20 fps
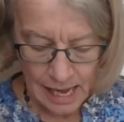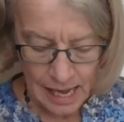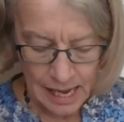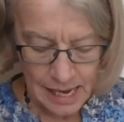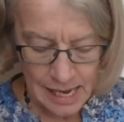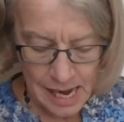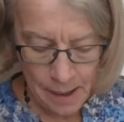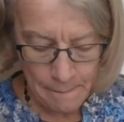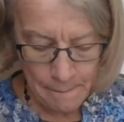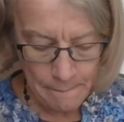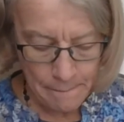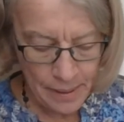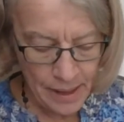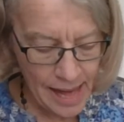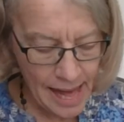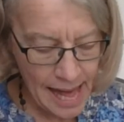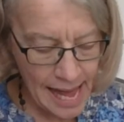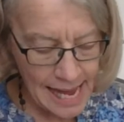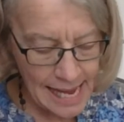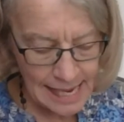Number
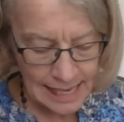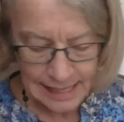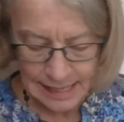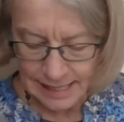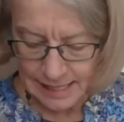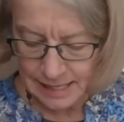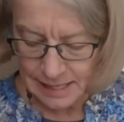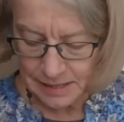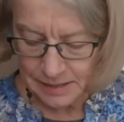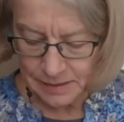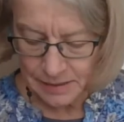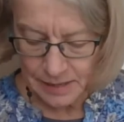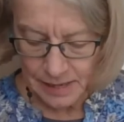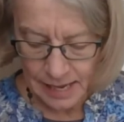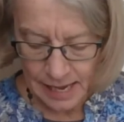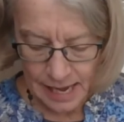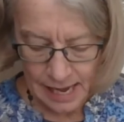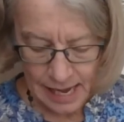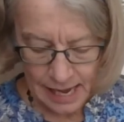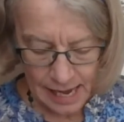8.
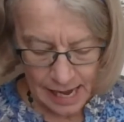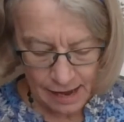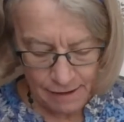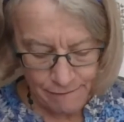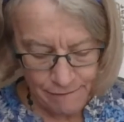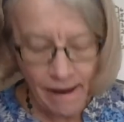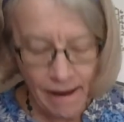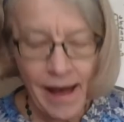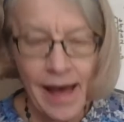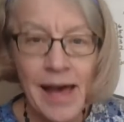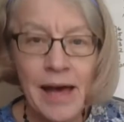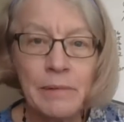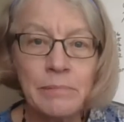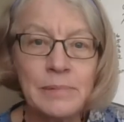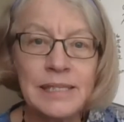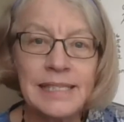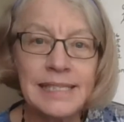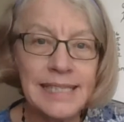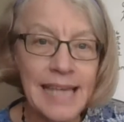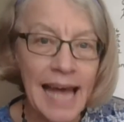If I am
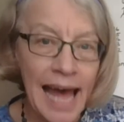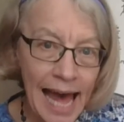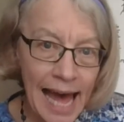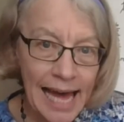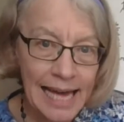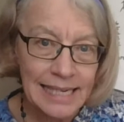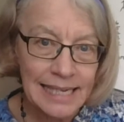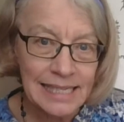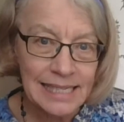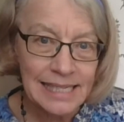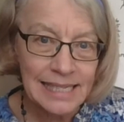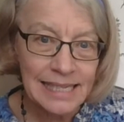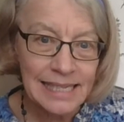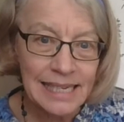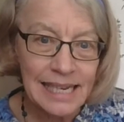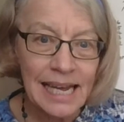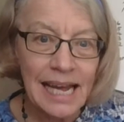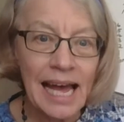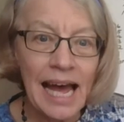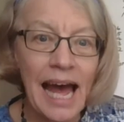sad,
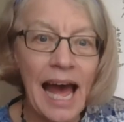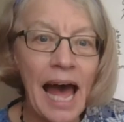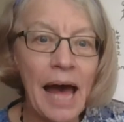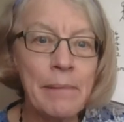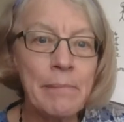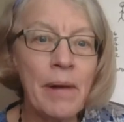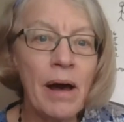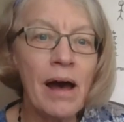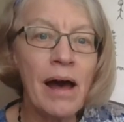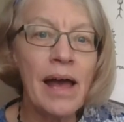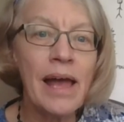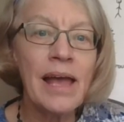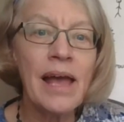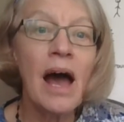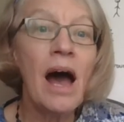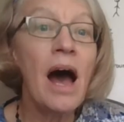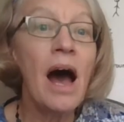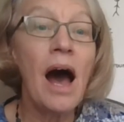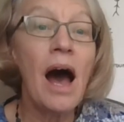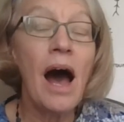am I
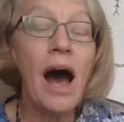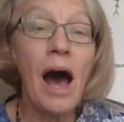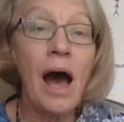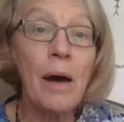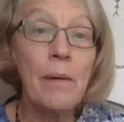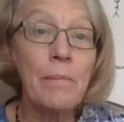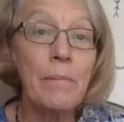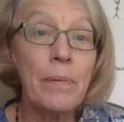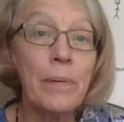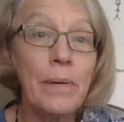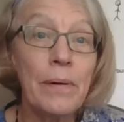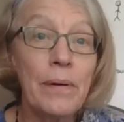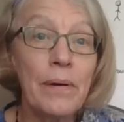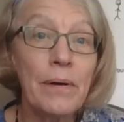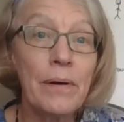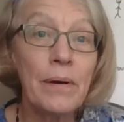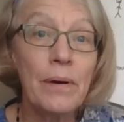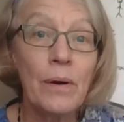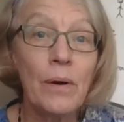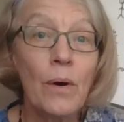up
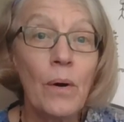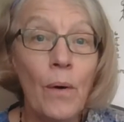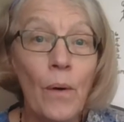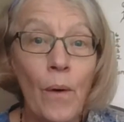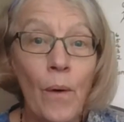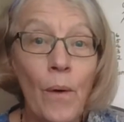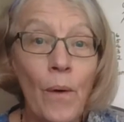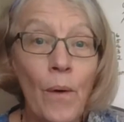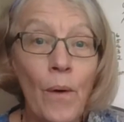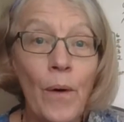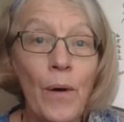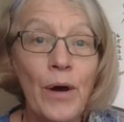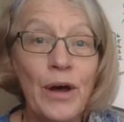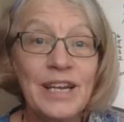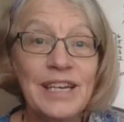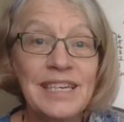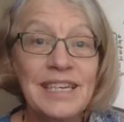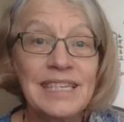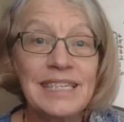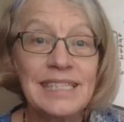or
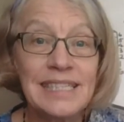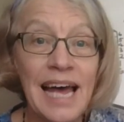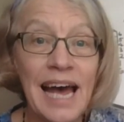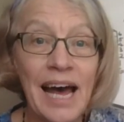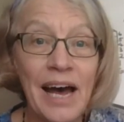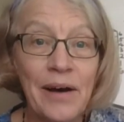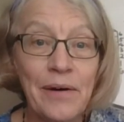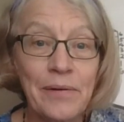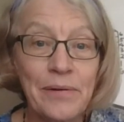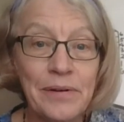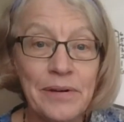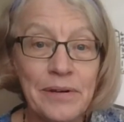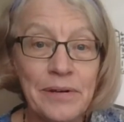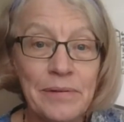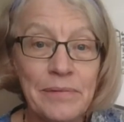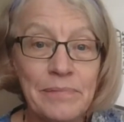down?